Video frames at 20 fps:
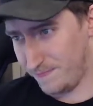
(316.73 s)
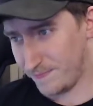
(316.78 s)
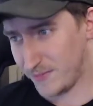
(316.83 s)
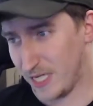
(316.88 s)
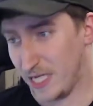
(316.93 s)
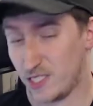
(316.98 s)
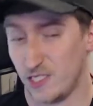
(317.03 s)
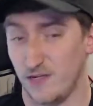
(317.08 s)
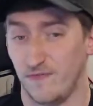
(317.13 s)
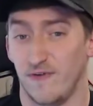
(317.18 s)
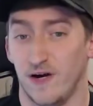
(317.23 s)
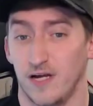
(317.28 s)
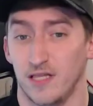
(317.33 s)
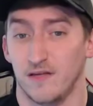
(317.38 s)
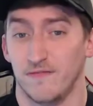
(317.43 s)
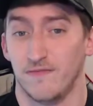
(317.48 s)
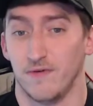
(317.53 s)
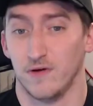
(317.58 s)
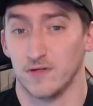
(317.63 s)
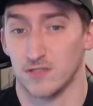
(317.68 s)
As she finally
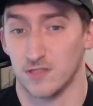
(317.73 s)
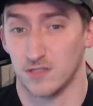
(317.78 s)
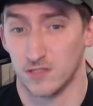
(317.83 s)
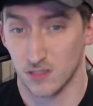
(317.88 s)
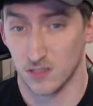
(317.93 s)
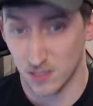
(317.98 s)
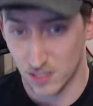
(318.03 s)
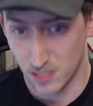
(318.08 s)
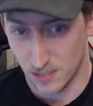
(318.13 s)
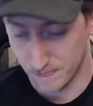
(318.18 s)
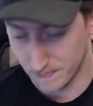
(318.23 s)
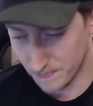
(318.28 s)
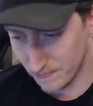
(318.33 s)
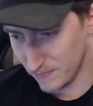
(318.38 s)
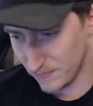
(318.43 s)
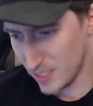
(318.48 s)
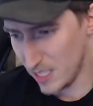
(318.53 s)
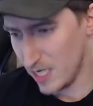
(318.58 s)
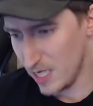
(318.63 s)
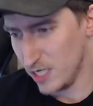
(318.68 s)
falls asleep,
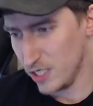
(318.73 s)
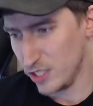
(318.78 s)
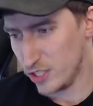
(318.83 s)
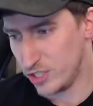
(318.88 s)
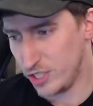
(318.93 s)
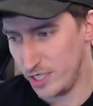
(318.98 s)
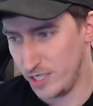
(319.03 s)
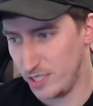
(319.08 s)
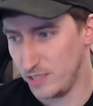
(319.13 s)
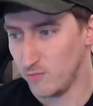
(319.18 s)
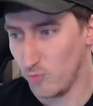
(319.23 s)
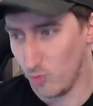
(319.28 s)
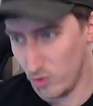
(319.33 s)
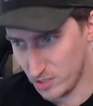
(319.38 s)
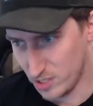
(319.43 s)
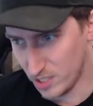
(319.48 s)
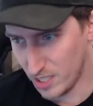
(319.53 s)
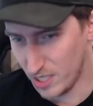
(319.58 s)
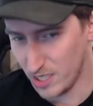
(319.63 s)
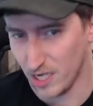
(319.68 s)
she,
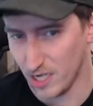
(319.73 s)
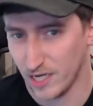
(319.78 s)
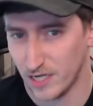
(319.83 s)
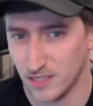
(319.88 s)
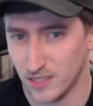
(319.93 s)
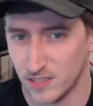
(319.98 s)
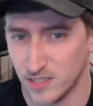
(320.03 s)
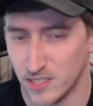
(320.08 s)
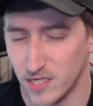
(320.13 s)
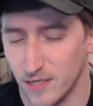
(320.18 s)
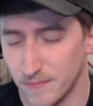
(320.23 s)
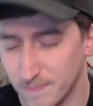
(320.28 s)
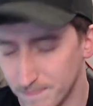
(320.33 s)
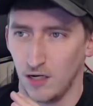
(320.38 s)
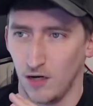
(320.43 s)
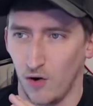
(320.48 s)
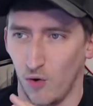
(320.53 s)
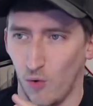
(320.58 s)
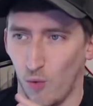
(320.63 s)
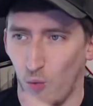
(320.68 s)
once again, like it said,
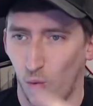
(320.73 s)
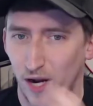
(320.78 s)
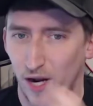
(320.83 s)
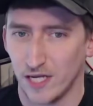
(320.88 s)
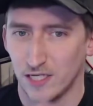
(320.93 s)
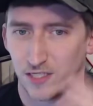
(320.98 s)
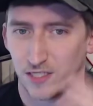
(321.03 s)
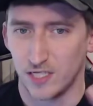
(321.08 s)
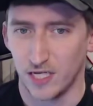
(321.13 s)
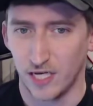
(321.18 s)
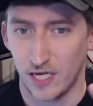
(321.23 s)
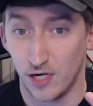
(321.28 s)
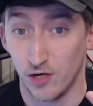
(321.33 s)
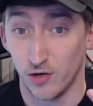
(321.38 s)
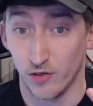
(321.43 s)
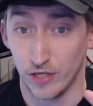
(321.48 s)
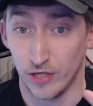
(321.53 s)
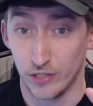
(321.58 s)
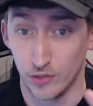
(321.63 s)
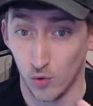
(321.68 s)
wakes to hear
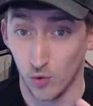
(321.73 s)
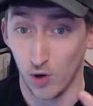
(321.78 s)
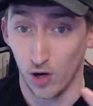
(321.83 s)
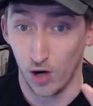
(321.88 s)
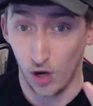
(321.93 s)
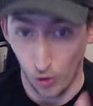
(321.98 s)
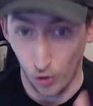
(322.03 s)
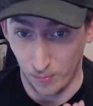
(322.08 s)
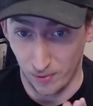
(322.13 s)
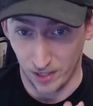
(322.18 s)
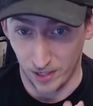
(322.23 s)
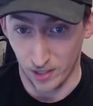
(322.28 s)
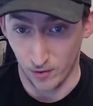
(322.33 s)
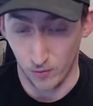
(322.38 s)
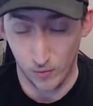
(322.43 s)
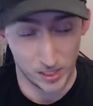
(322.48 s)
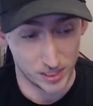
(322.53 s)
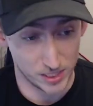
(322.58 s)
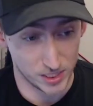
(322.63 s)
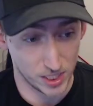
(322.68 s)
the door opening,
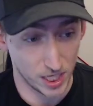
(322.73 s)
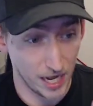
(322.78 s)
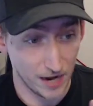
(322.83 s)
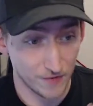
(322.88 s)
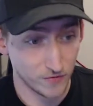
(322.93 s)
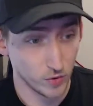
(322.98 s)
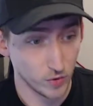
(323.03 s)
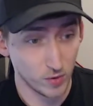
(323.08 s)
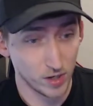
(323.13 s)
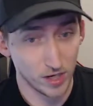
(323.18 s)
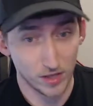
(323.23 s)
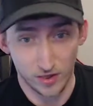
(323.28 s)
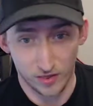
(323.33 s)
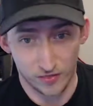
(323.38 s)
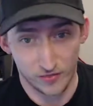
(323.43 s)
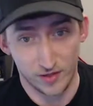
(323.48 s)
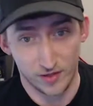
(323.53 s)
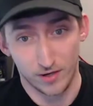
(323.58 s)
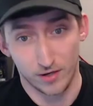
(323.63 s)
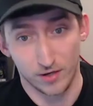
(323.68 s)
which everyone in the
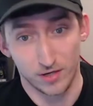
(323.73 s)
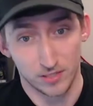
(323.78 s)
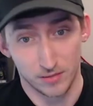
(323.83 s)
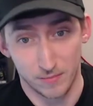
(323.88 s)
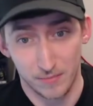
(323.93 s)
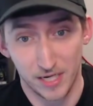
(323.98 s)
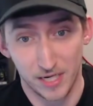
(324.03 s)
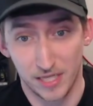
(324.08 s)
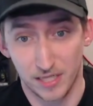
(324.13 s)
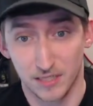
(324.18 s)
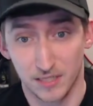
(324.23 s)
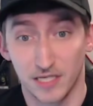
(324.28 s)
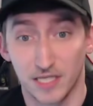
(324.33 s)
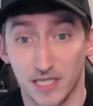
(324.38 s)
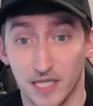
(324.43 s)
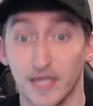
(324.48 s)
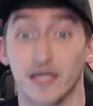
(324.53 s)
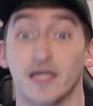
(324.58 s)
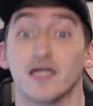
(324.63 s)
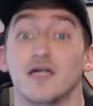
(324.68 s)
theater is immediately
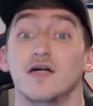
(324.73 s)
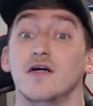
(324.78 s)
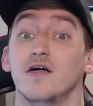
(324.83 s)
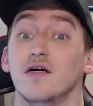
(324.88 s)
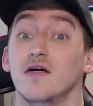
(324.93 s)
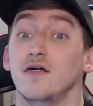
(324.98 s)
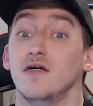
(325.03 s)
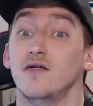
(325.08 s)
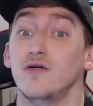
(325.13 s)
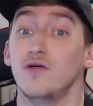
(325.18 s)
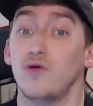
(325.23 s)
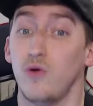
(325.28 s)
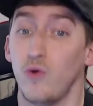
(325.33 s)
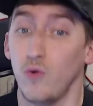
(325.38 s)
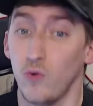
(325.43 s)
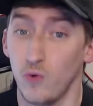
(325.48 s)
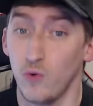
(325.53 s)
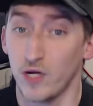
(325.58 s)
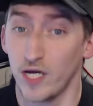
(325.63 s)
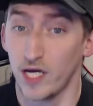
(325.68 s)
like,
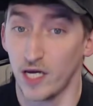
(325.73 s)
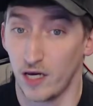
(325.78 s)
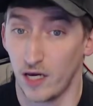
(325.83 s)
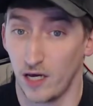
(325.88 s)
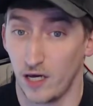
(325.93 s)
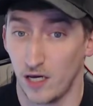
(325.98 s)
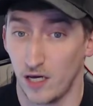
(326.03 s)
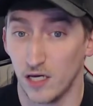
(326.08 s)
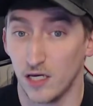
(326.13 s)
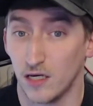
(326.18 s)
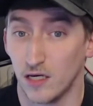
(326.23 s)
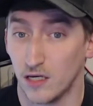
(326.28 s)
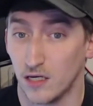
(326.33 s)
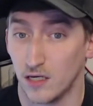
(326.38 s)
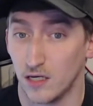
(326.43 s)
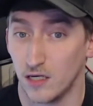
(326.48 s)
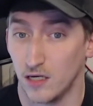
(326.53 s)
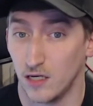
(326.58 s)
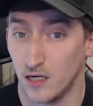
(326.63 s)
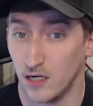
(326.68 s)
okay,
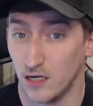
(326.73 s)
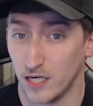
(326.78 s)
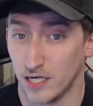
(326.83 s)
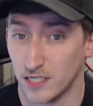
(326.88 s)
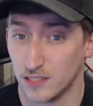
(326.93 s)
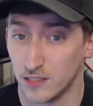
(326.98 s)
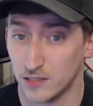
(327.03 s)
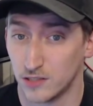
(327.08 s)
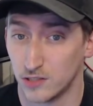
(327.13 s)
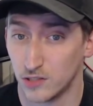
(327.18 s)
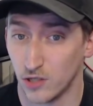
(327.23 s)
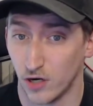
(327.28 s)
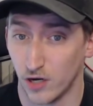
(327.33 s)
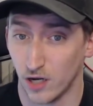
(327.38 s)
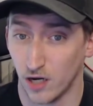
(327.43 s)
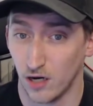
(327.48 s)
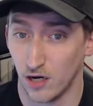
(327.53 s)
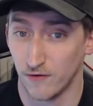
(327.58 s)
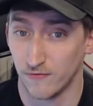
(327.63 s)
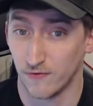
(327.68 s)
uh, I guess it's
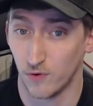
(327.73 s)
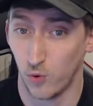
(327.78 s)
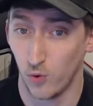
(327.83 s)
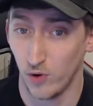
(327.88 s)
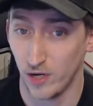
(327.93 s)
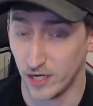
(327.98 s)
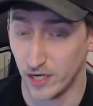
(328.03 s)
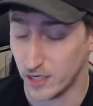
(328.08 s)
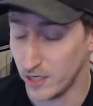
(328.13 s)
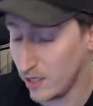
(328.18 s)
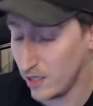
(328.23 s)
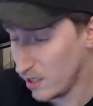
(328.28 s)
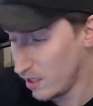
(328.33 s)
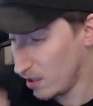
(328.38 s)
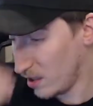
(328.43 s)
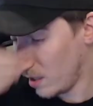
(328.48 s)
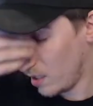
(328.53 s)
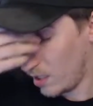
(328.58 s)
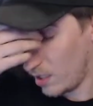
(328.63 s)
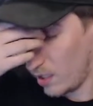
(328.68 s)
starting off quick.
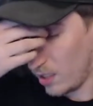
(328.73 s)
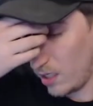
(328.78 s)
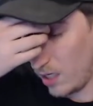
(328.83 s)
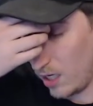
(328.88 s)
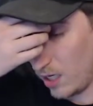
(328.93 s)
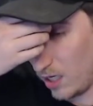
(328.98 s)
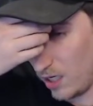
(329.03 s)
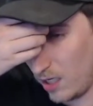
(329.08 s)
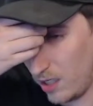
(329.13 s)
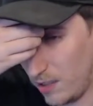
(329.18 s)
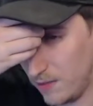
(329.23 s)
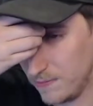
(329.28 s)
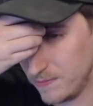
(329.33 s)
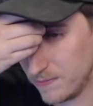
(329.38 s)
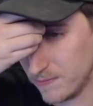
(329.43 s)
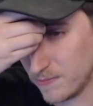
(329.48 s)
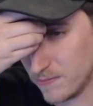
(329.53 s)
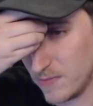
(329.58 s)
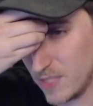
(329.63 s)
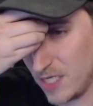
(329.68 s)
Uh,
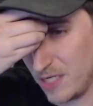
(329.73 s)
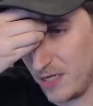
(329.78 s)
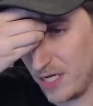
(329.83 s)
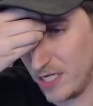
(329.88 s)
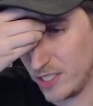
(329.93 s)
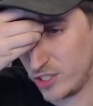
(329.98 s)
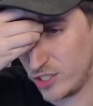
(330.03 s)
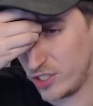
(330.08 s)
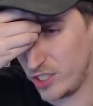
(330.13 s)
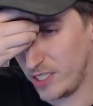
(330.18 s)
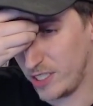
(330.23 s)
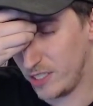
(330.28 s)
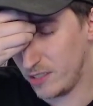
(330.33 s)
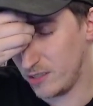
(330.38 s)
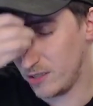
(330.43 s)
as she